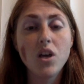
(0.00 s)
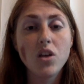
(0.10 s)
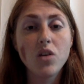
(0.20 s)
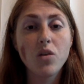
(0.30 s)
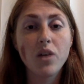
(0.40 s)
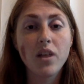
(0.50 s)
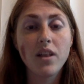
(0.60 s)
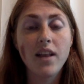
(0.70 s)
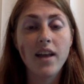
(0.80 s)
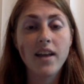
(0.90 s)
your
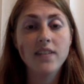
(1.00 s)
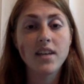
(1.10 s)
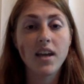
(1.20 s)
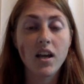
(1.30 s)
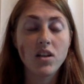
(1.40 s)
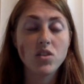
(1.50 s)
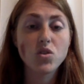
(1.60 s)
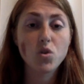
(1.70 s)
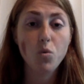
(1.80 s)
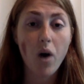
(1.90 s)
legs and
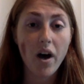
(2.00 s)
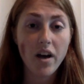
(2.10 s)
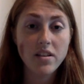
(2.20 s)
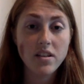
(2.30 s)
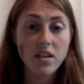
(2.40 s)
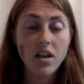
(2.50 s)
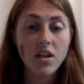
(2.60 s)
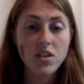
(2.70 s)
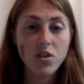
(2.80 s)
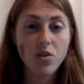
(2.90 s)
squat
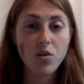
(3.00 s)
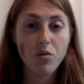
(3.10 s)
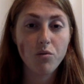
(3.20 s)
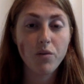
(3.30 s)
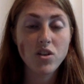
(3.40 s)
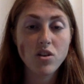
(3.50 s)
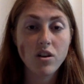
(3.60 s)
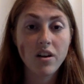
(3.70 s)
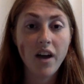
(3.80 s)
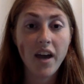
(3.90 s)
to reach
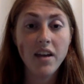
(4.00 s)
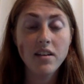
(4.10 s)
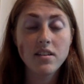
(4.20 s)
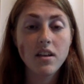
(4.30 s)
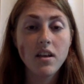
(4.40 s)
her height,